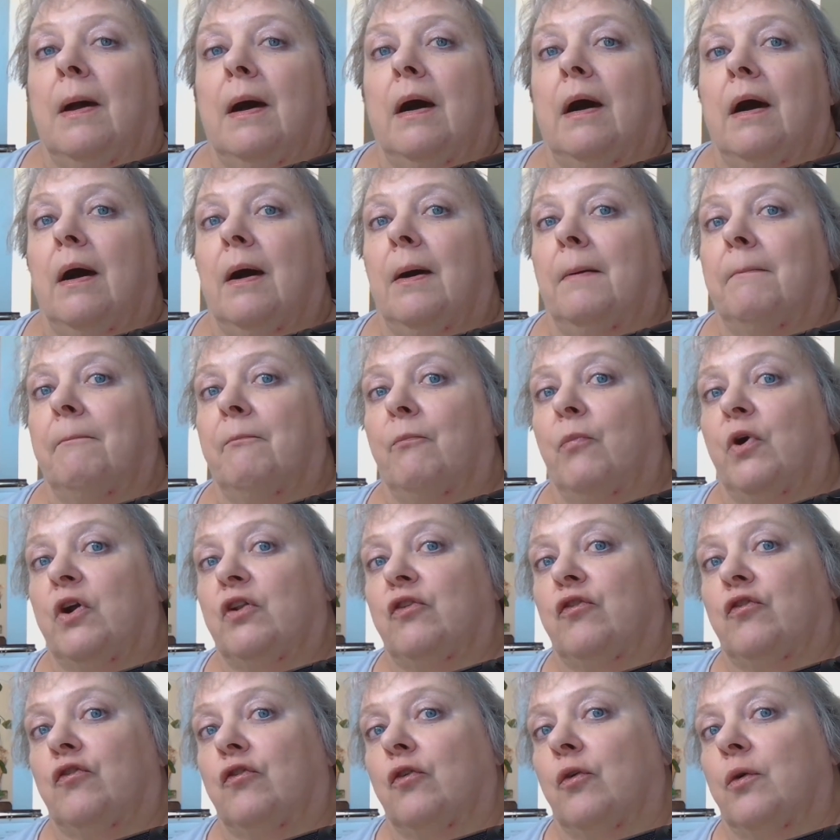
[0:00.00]

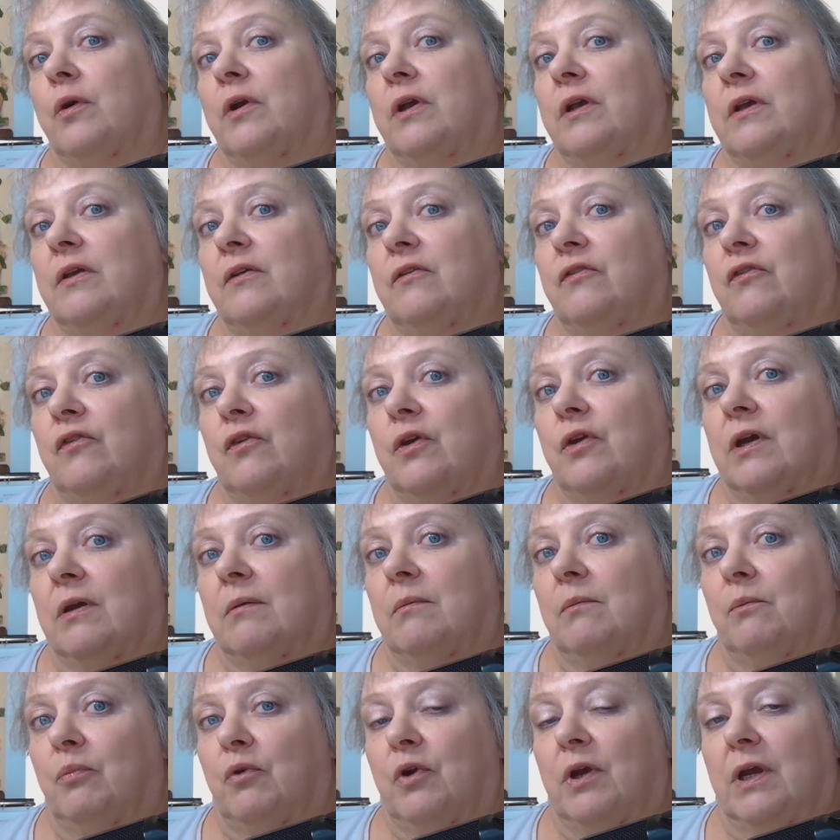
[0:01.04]
what stories you
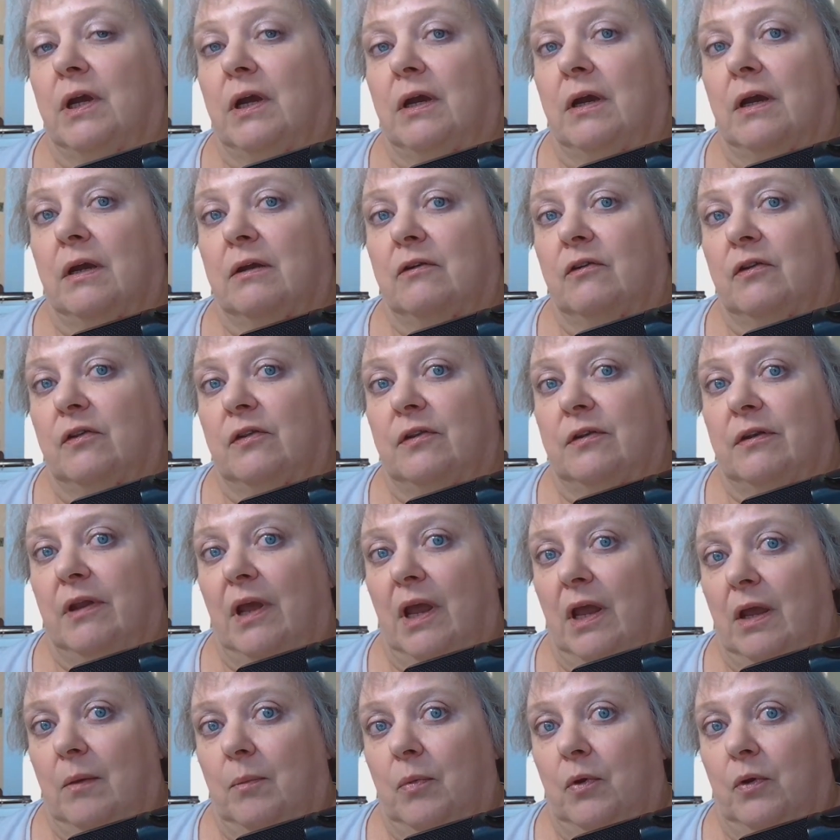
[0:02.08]
can bring to the
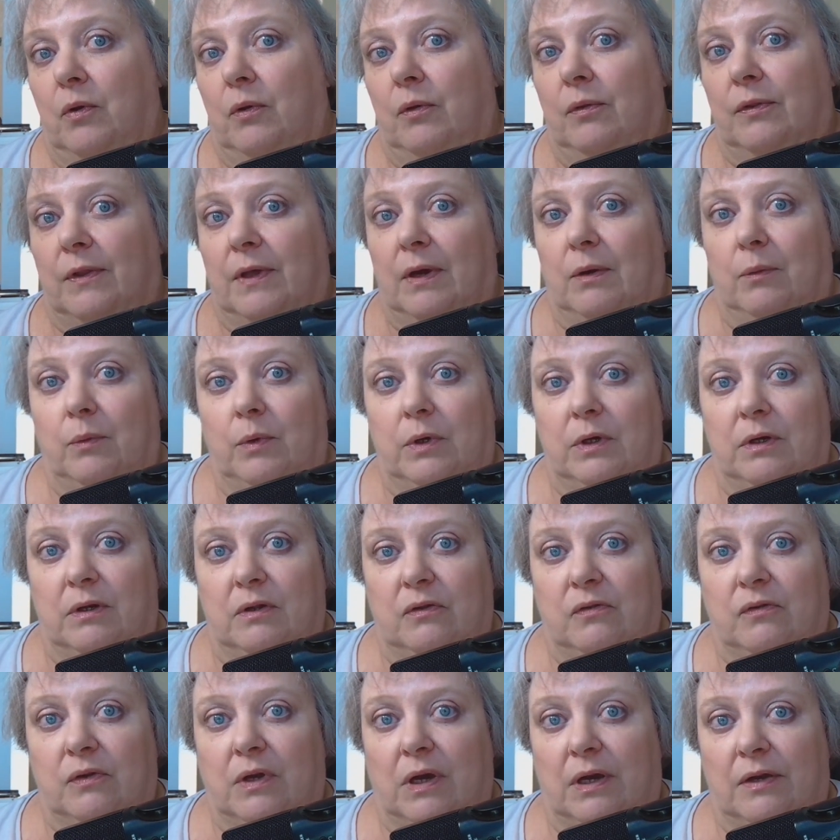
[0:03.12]
table that would
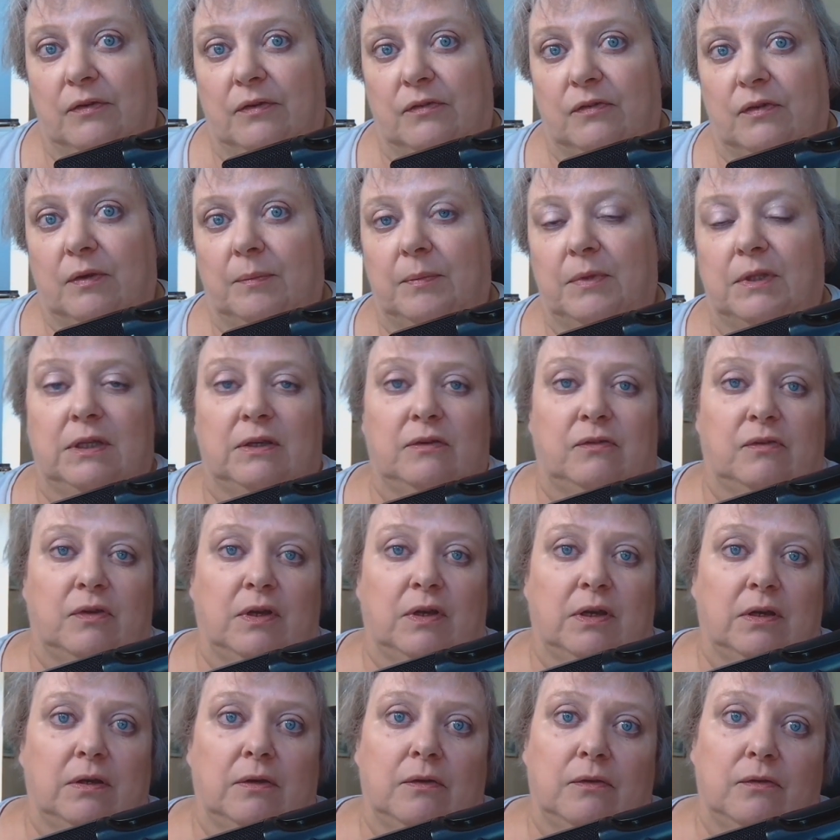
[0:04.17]
discuss some of these
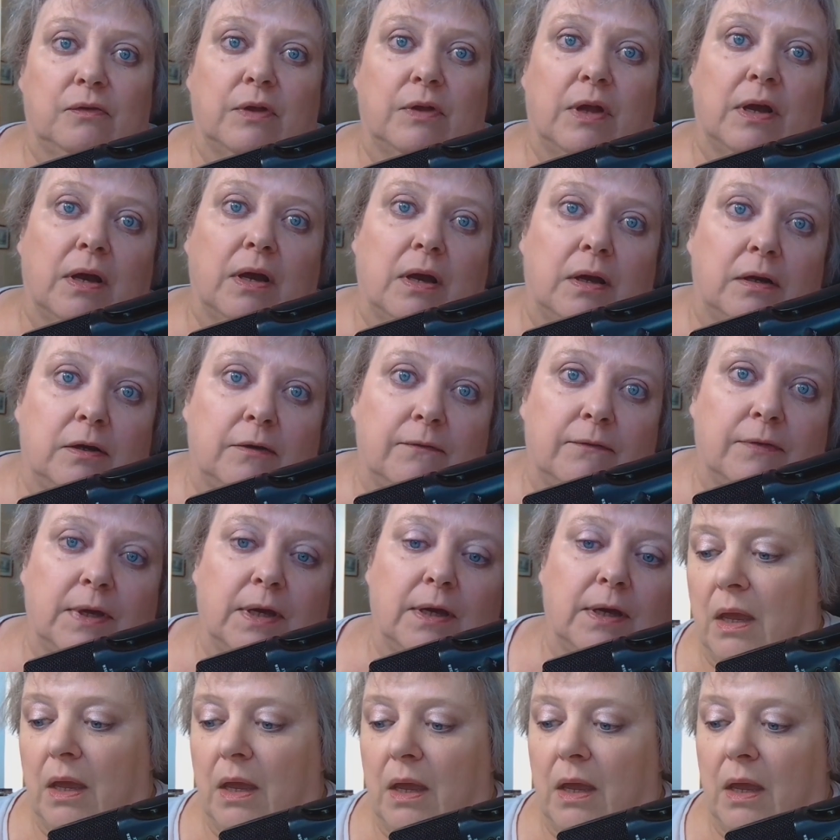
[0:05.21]
skills, that kind of thing.